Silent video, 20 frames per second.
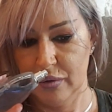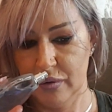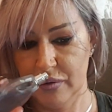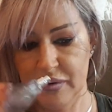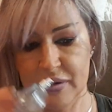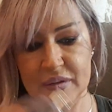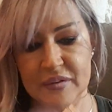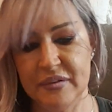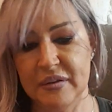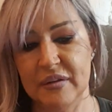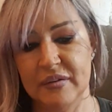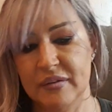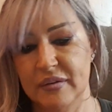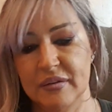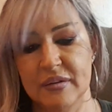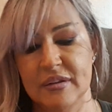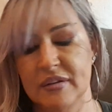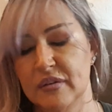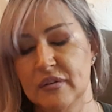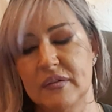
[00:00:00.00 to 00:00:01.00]
this
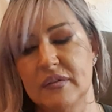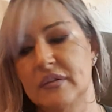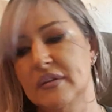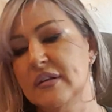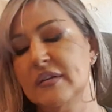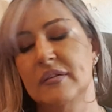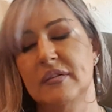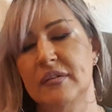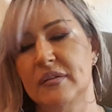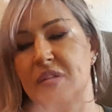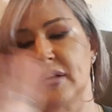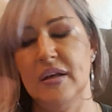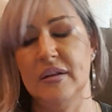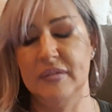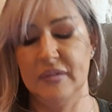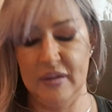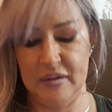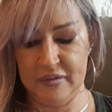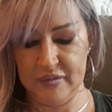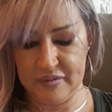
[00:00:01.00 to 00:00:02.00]

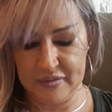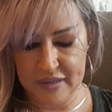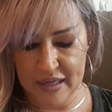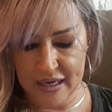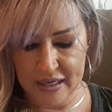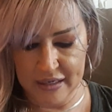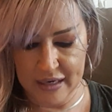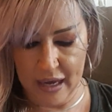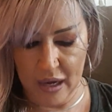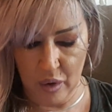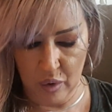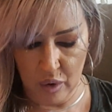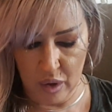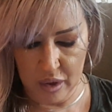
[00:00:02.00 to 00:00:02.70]
doesn't stand out